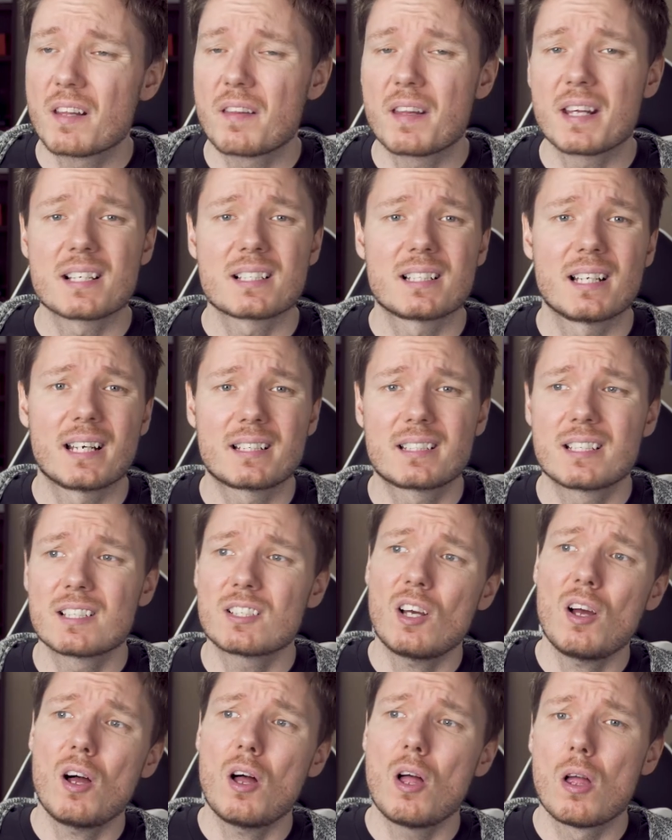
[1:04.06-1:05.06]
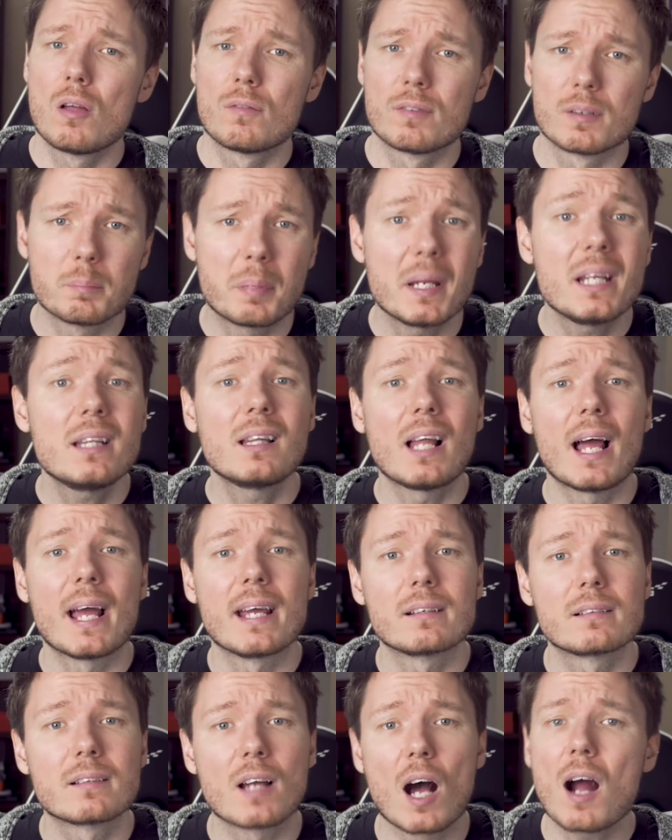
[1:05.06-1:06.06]
are the things like dissolve and pin
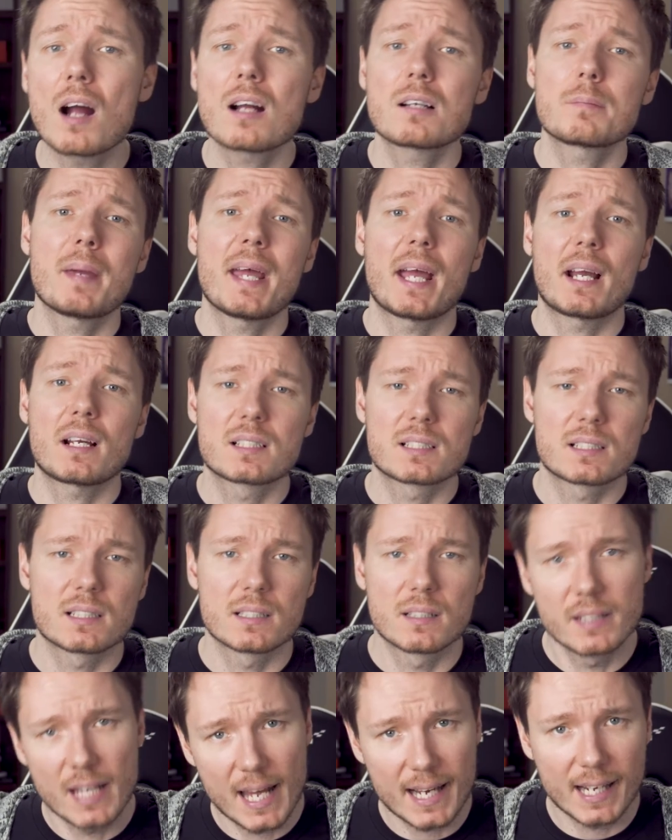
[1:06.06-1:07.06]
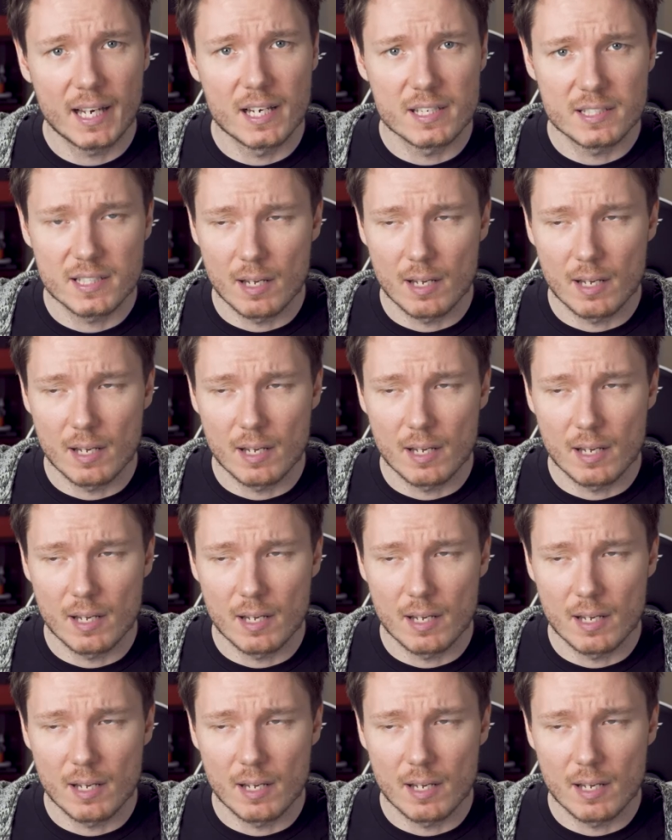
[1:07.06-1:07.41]
light and hard mix and that kind of